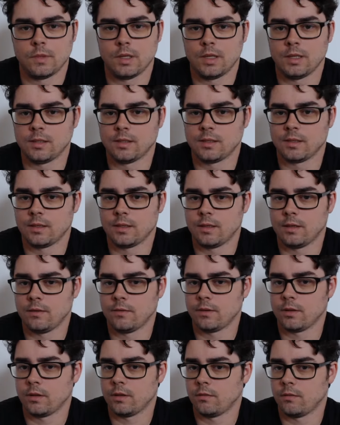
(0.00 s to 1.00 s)
Is it
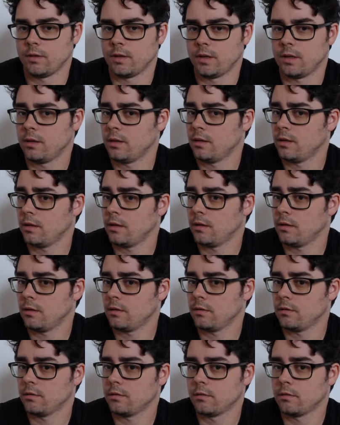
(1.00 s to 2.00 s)
even going in
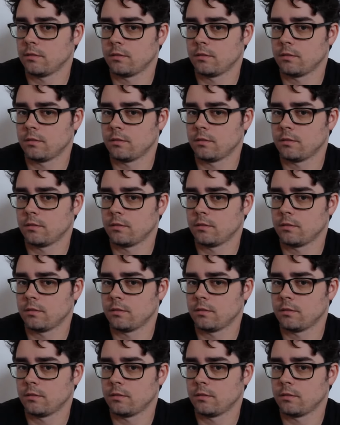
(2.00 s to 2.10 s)
there?